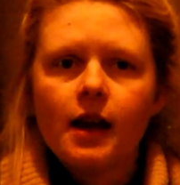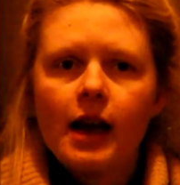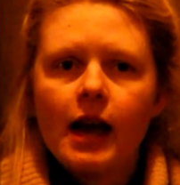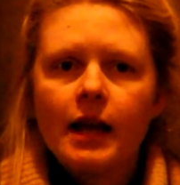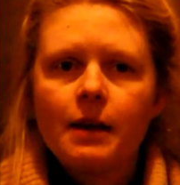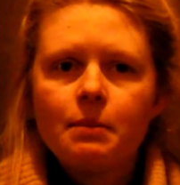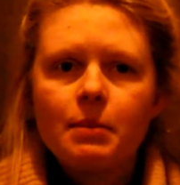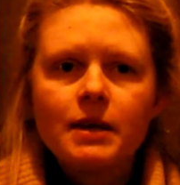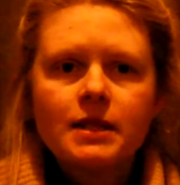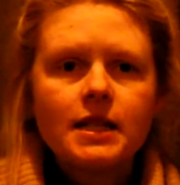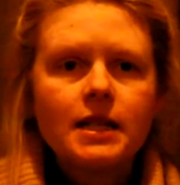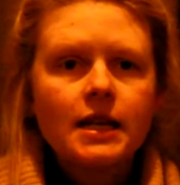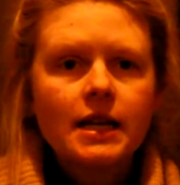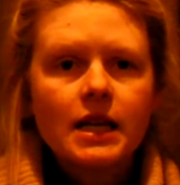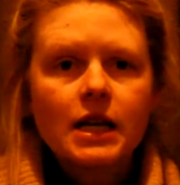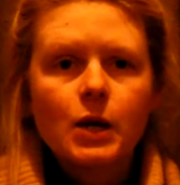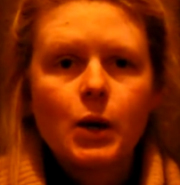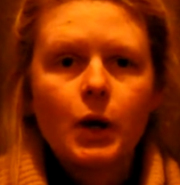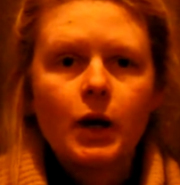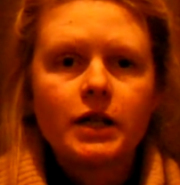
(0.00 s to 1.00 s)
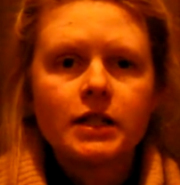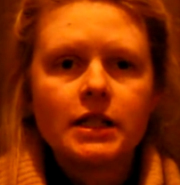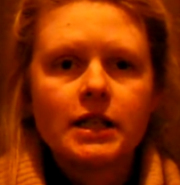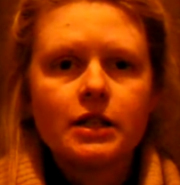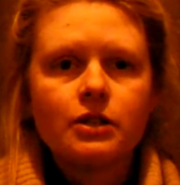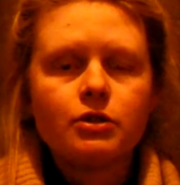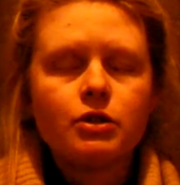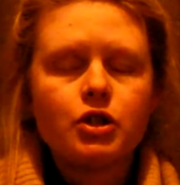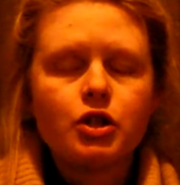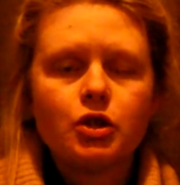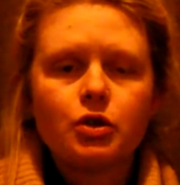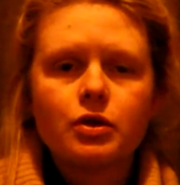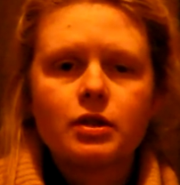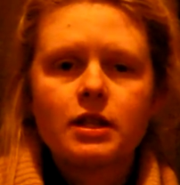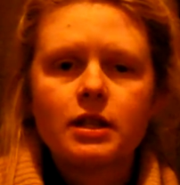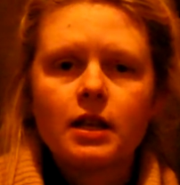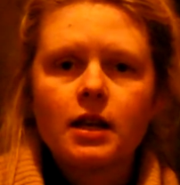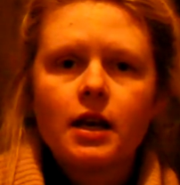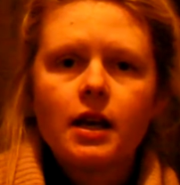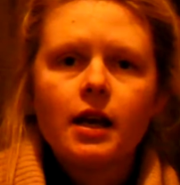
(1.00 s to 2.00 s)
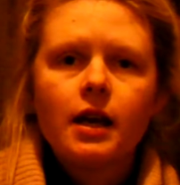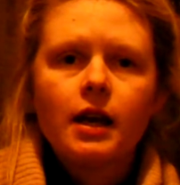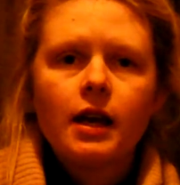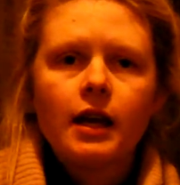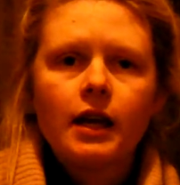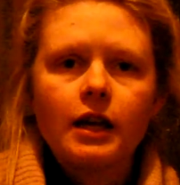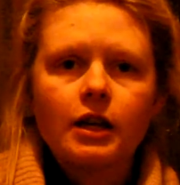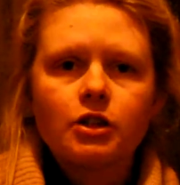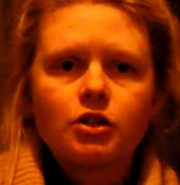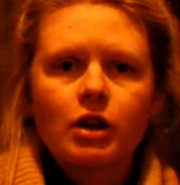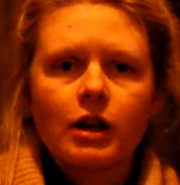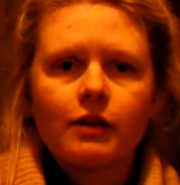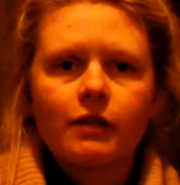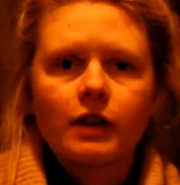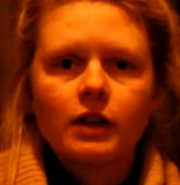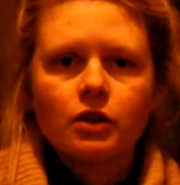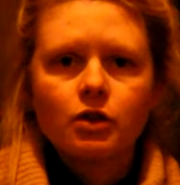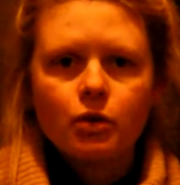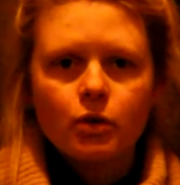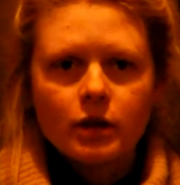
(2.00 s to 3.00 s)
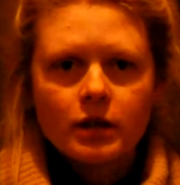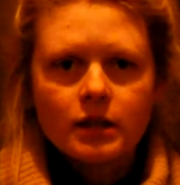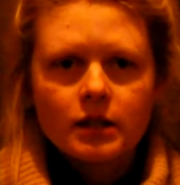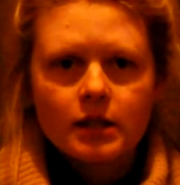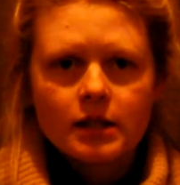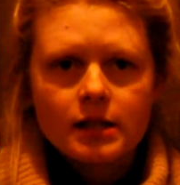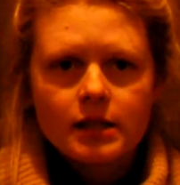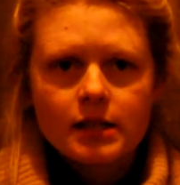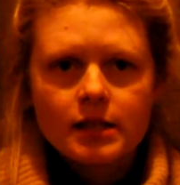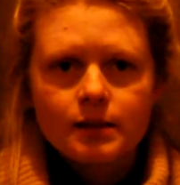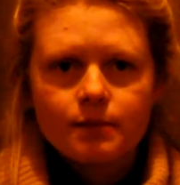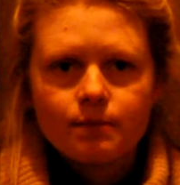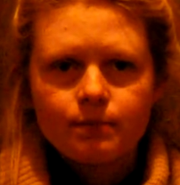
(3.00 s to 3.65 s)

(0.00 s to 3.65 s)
and better air quality and reduced air traffic noises.